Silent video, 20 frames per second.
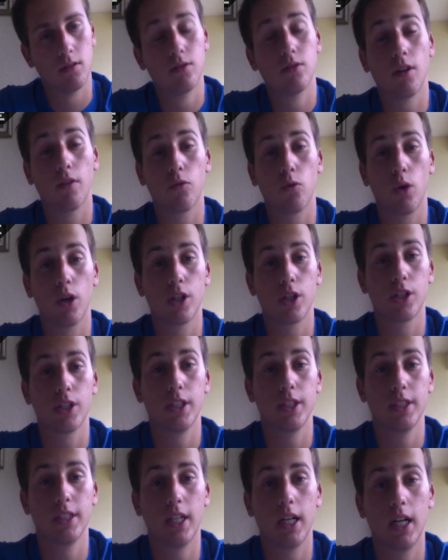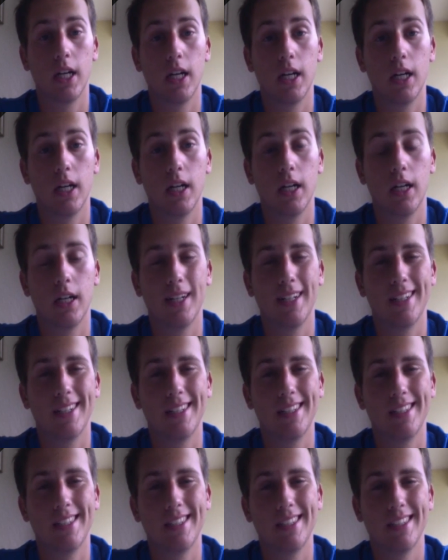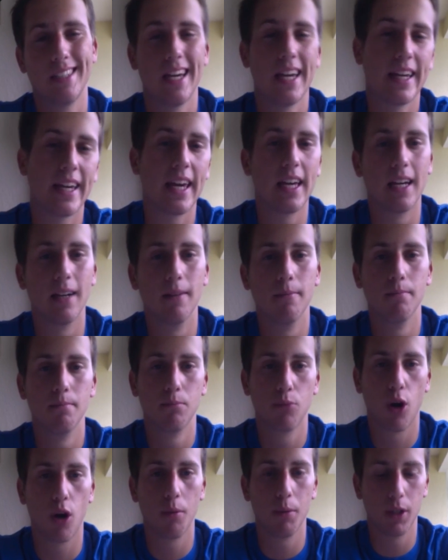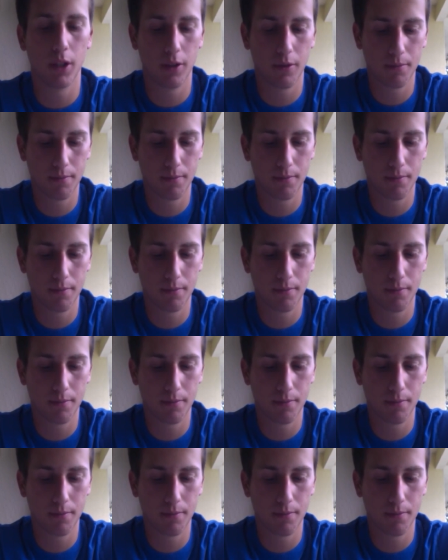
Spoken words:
tough question, AKM, probably.